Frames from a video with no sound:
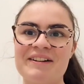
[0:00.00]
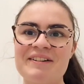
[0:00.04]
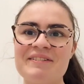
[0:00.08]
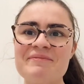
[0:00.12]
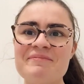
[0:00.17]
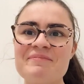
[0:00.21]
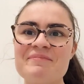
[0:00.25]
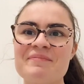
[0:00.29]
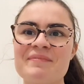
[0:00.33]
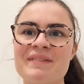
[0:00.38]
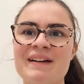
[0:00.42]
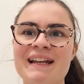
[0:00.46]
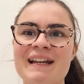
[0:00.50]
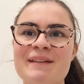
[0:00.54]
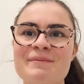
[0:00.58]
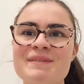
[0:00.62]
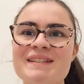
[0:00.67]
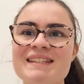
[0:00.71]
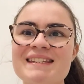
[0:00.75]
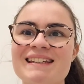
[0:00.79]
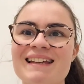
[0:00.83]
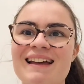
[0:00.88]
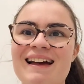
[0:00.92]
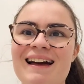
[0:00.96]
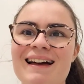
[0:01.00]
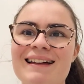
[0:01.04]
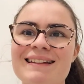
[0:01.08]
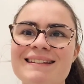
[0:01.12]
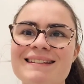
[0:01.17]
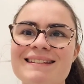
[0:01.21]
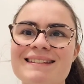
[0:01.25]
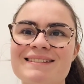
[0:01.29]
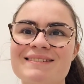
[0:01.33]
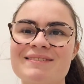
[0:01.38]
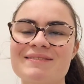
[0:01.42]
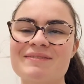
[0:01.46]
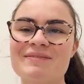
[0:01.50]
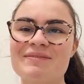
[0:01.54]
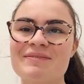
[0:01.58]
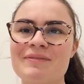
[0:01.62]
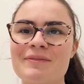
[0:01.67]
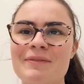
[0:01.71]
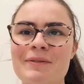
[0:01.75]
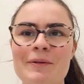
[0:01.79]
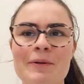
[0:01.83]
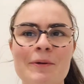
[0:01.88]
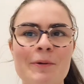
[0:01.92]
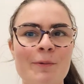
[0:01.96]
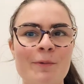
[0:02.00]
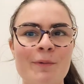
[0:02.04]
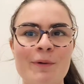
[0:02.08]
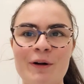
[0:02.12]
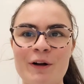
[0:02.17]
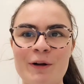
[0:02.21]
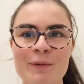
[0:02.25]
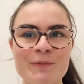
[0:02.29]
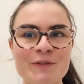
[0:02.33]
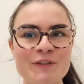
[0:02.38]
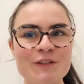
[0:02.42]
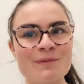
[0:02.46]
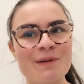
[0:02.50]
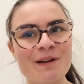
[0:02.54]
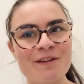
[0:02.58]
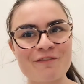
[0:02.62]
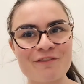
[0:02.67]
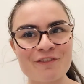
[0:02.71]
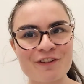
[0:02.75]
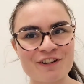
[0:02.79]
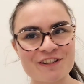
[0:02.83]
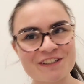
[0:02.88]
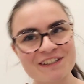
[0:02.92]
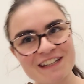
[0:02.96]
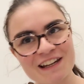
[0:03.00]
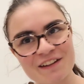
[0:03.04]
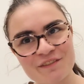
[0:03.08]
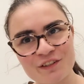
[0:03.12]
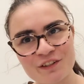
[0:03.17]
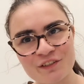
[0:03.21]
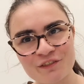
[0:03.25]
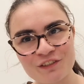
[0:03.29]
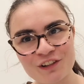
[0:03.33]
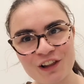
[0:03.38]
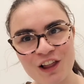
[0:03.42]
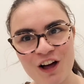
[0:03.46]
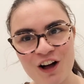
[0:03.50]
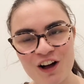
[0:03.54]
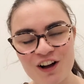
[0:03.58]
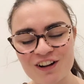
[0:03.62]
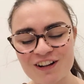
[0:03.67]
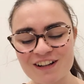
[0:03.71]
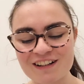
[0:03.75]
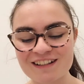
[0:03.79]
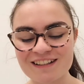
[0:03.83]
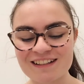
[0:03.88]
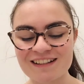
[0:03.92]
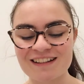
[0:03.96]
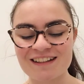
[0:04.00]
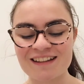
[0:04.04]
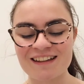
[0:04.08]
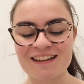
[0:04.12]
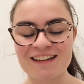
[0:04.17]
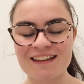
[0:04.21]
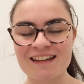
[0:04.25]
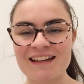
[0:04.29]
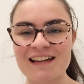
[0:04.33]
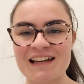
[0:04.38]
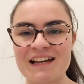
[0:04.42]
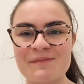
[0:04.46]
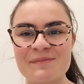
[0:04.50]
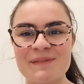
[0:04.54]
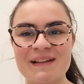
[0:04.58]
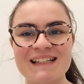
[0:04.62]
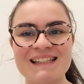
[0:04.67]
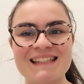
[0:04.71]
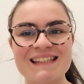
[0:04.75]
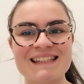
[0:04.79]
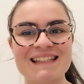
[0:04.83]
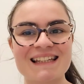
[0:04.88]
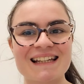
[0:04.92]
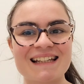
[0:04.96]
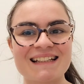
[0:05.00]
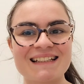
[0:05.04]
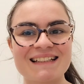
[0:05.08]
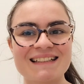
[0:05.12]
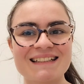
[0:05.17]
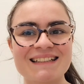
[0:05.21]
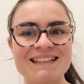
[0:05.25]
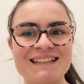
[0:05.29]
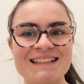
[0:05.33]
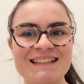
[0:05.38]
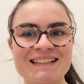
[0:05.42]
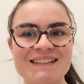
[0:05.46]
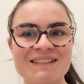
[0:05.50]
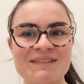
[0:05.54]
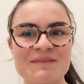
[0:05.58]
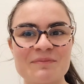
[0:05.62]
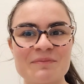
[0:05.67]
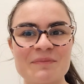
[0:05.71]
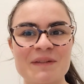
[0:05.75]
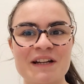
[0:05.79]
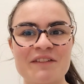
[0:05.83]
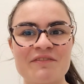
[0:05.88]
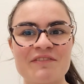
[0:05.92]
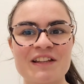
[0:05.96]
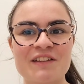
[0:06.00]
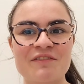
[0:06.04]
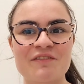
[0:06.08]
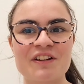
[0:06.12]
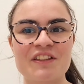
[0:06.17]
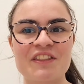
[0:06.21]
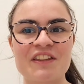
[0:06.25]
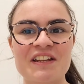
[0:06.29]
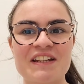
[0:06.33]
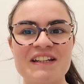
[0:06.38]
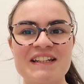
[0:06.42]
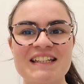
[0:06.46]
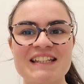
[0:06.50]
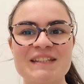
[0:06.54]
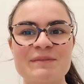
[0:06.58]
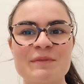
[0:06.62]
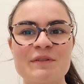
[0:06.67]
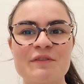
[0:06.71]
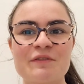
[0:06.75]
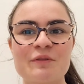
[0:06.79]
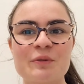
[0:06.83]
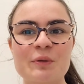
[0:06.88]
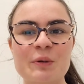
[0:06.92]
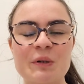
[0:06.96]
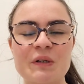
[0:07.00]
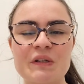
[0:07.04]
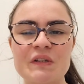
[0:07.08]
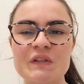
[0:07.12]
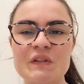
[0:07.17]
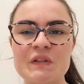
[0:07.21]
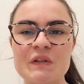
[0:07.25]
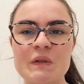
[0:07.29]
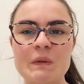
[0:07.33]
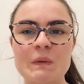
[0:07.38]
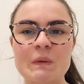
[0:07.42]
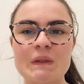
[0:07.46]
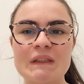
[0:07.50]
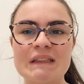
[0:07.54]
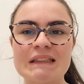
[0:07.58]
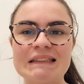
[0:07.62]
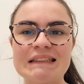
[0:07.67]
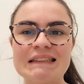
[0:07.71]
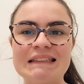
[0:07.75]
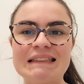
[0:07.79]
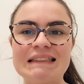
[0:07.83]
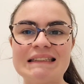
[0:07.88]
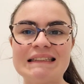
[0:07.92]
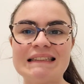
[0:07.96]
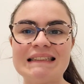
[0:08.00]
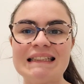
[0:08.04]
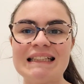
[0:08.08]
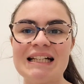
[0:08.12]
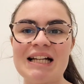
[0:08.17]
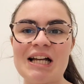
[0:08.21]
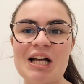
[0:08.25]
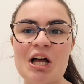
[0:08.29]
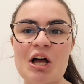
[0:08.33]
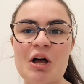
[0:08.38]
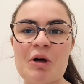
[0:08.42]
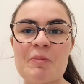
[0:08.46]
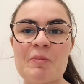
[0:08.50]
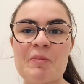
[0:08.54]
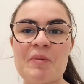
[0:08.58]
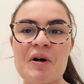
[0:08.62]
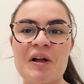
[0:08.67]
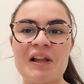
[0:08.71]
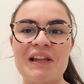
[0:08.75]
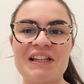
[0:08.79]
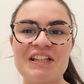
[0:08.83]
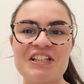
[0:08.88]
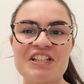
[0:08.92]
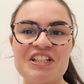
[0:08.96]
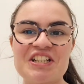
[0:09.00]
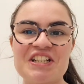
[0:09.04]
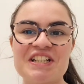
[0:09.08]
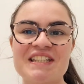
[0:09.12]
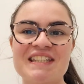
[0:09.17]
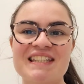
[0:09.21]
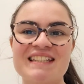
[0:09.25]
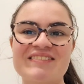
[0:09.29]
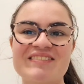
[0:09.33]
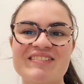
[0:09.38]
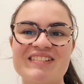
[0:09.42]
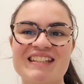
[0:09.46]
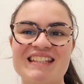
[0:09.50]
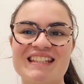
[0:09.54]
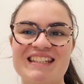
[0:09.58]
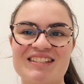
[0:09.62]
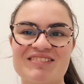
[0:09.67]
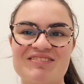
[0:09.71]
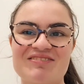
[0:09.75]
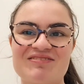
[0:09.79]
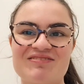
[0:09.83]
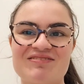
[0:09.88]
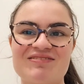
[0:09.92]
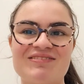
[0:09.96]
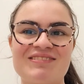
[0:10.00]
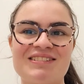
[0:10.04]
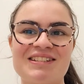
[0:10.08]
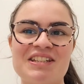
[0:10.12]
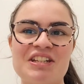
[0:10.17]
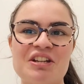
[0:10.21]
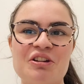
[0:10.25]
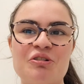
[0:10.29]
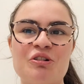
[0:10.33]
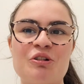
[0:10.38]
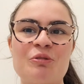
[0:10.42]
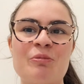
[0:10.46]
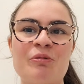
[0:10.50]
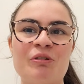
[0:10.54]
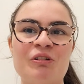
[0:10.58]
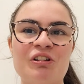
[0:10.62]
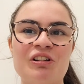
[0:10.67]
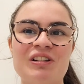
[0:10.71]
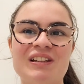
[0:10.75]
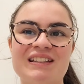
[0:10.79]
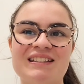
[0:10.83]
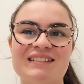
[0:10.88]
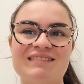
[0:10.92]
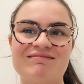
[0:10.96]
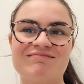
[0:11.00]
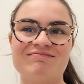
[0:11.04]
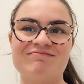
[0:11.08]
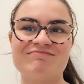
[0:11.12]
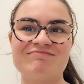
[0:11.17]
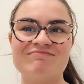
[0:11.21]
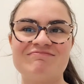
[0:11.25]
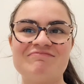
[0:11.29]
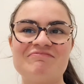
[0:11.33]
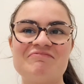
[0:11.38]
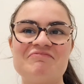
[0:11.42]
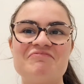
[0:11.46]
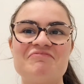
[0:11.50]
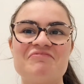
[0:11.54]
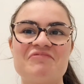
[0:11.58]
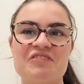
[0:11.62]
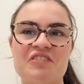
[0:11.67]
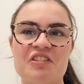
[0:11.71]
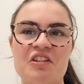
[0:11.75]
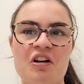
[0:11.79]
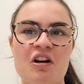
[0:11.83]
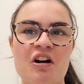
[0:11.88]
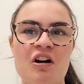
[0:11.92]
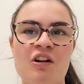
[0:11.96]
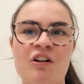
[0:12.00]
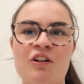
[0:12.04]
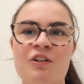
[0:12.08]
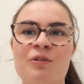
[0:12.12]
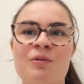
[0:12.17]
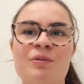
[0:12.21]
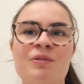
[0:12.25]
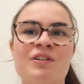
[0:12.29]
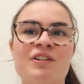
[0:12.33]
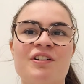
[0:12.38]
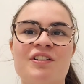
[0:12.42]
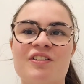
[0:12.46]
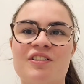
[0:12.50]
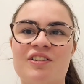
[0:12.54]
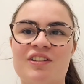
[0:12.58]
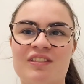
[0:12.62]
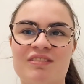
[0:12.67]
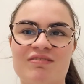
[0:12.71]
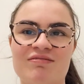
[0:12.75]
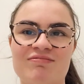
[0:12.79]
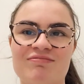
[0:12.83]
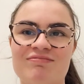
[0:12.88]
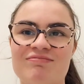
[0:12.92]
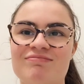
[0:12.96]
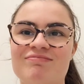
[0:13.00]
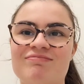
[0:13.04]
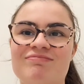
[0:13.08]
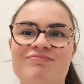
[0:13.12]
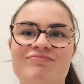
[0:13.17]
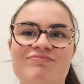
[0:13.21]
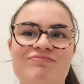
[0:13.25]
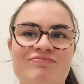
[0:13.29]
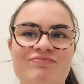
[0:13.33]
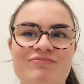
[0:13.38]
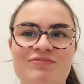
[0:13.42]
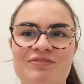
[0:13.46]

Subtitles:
Hi, my name is Kat. Welcome to my first ever vlog. I'm excited, but I've never done this before, so apologies if it's terrible and awkward. And